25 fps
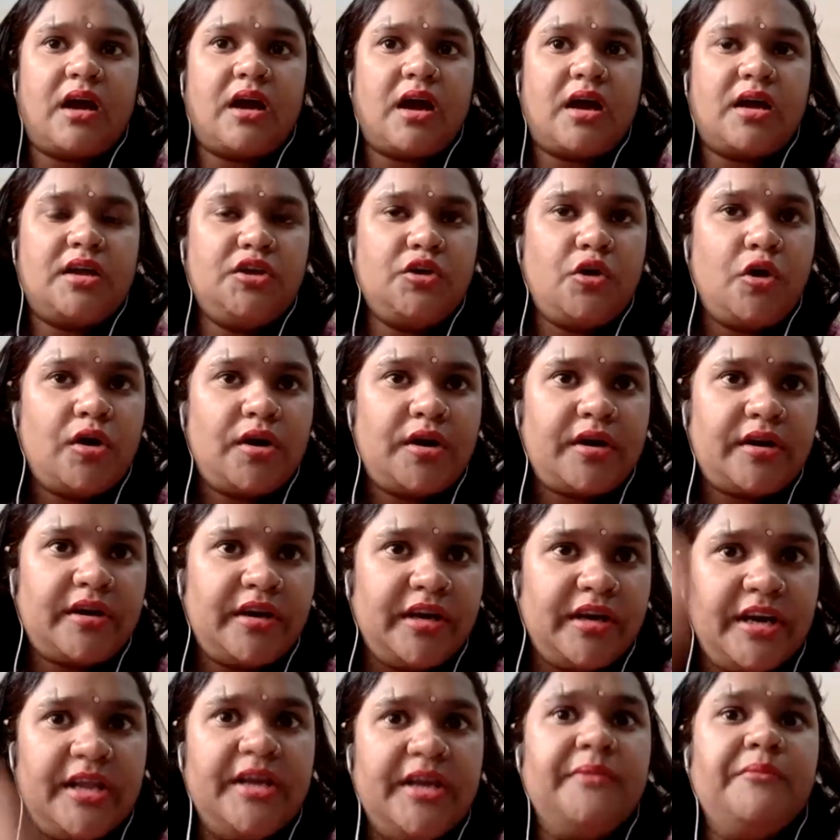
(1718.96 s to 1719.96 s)
your
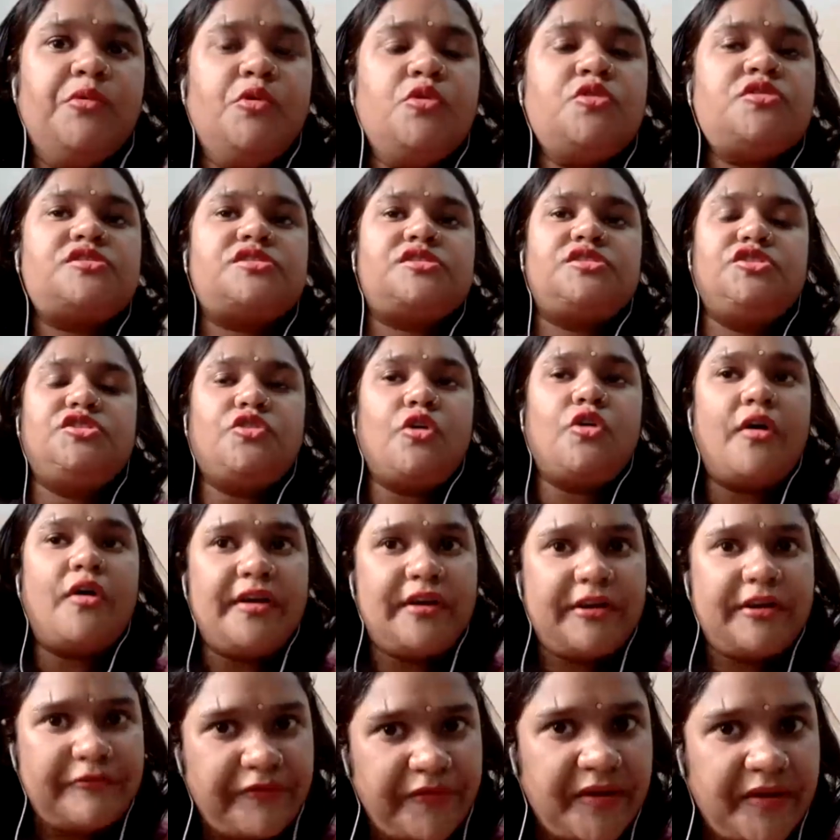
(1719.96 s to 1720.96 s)
reading books, your
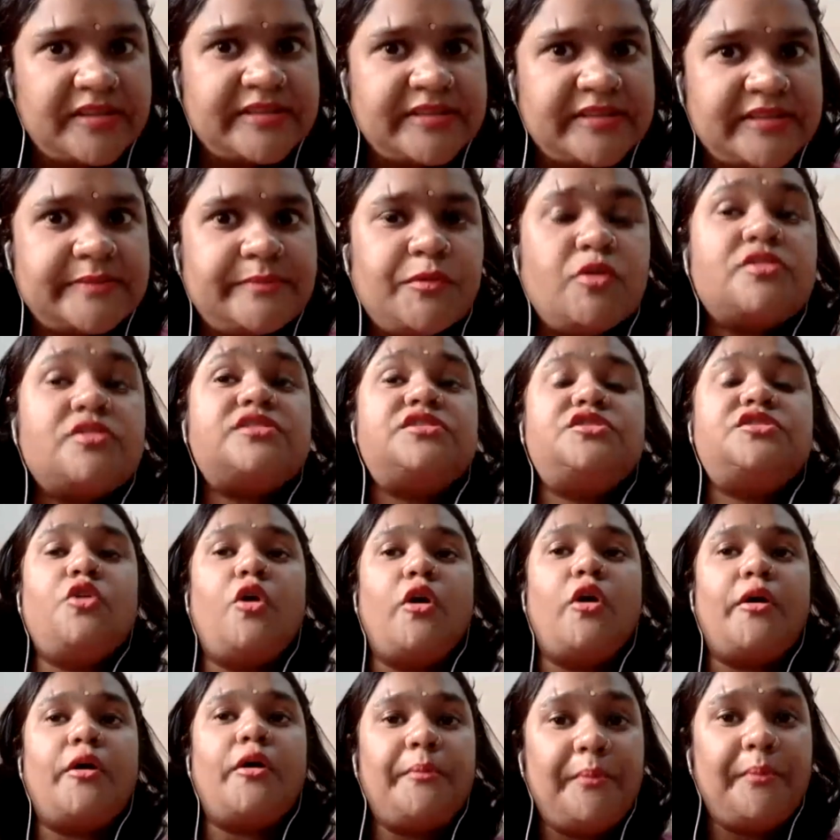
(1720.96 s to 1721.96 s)
reference books,
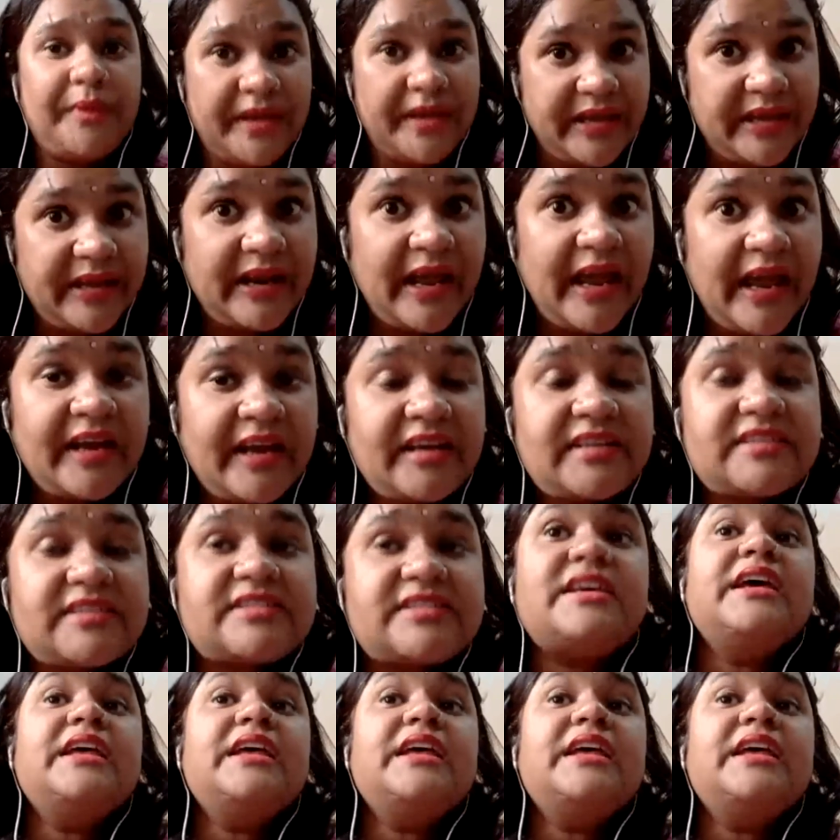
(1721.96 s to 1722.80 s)
your bare acts.